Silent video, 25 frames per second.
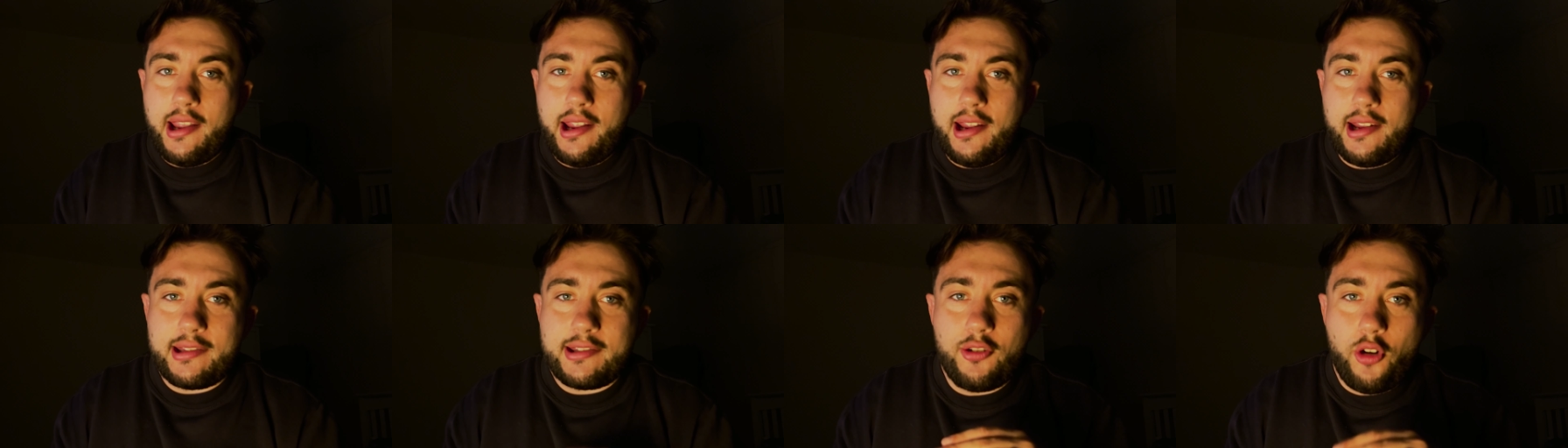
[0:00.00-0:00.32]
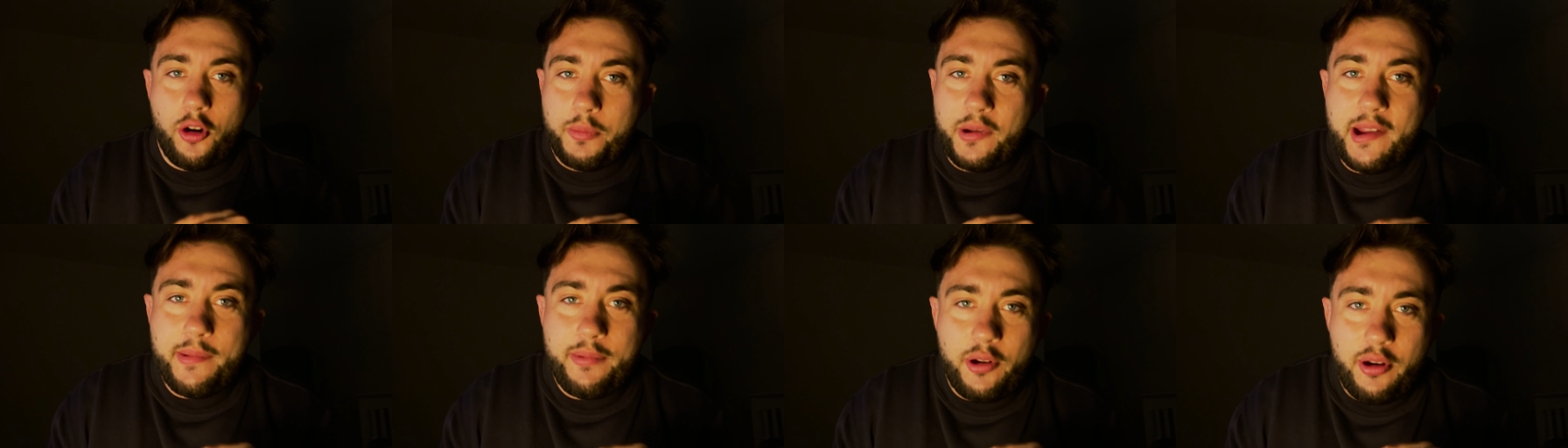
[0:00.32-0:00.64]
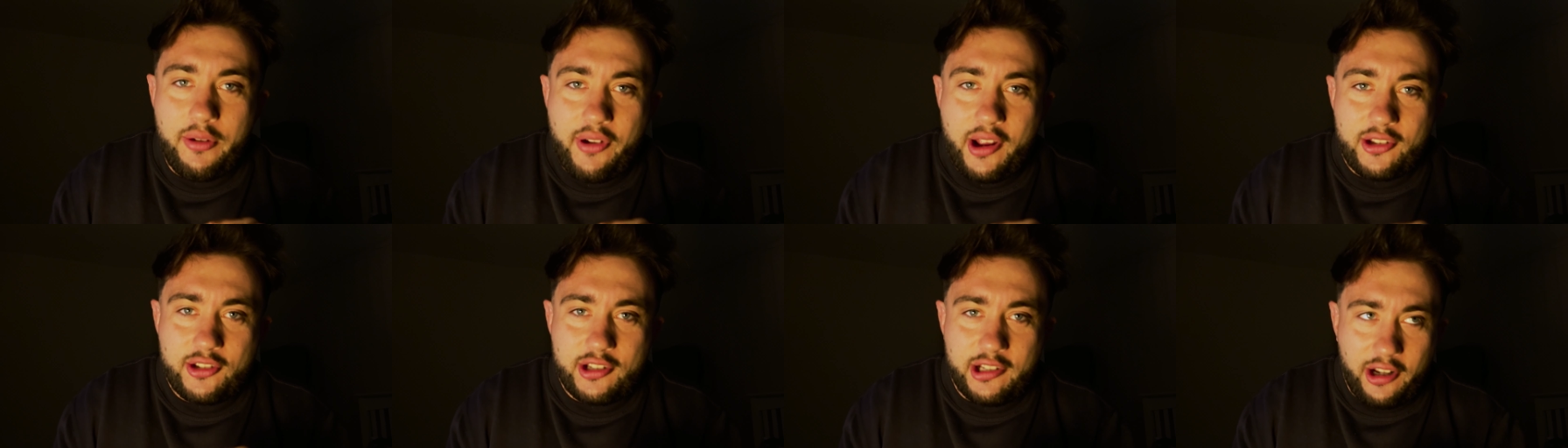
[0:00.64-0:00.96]
It's not people
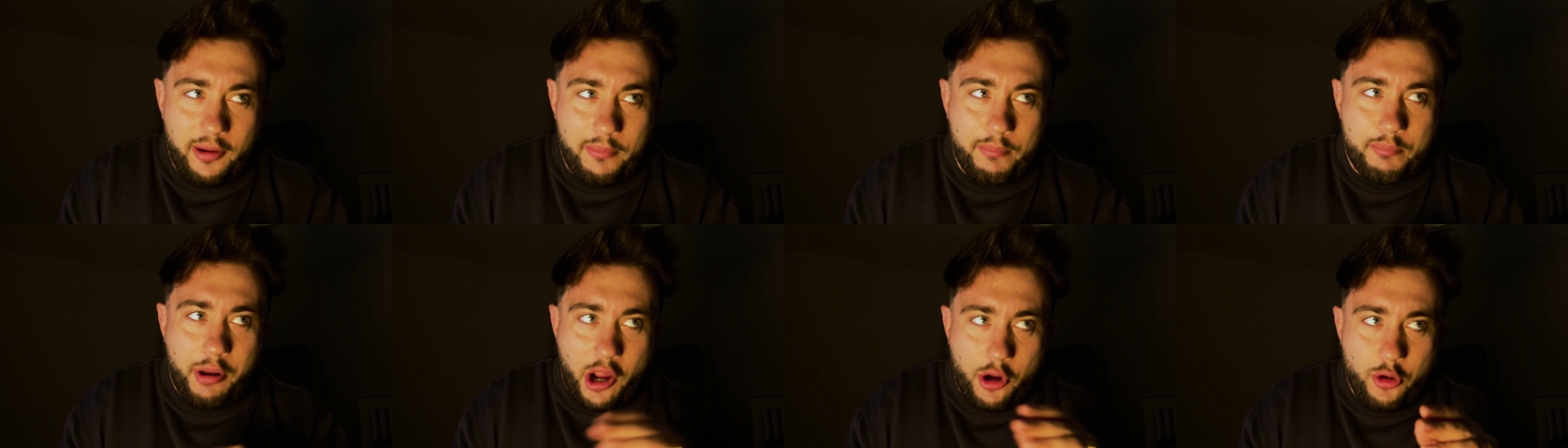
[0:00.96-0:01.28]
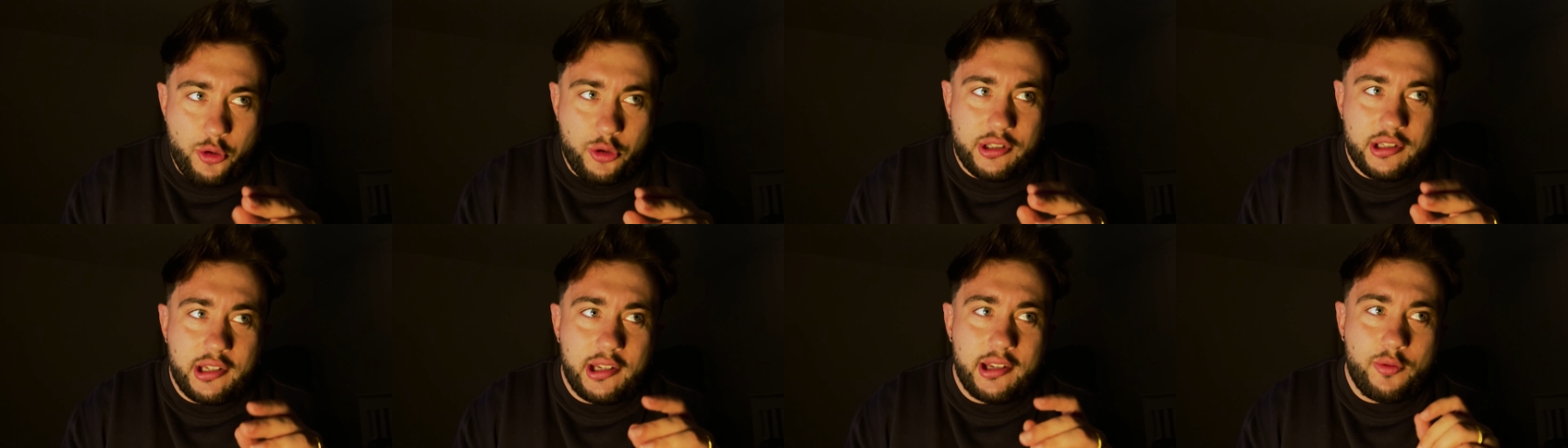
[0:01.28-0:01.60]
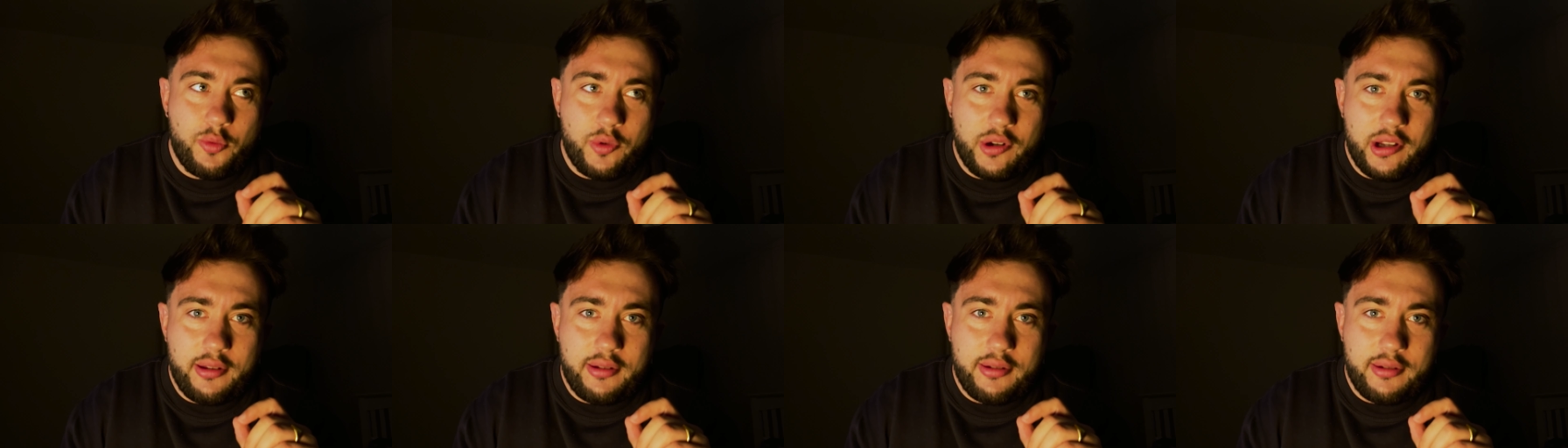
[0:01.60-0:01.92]
who've actually like posted
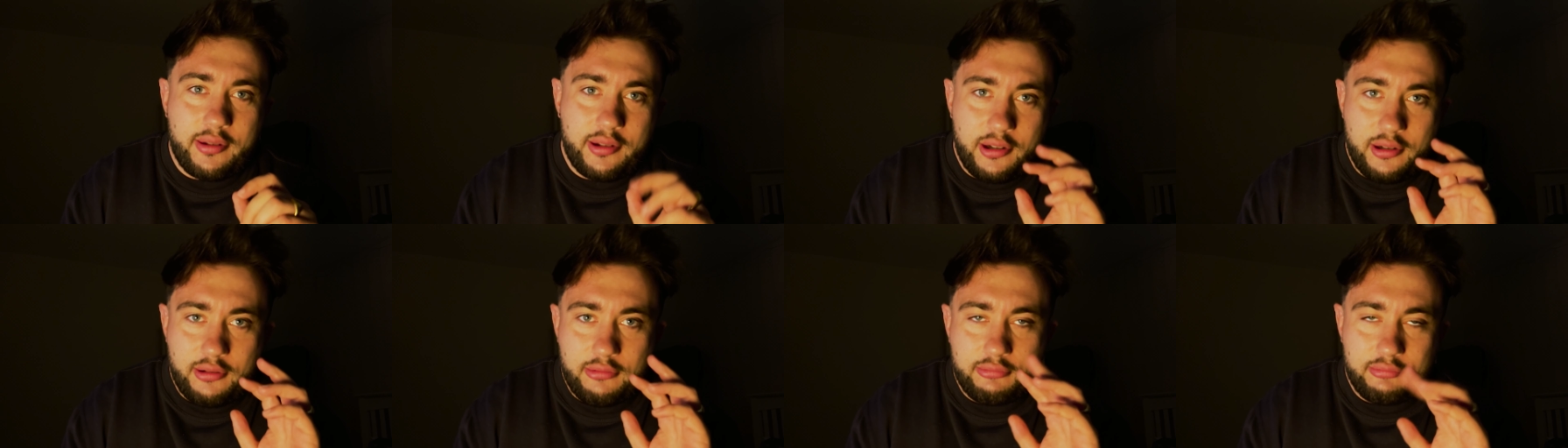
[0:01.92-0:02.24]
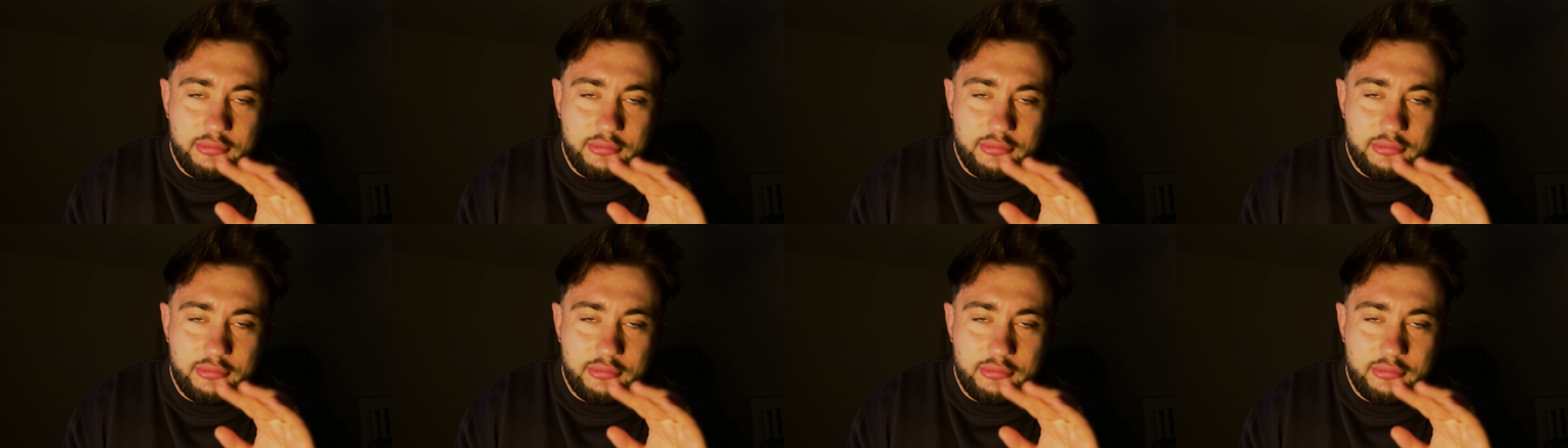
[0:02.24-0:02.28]
with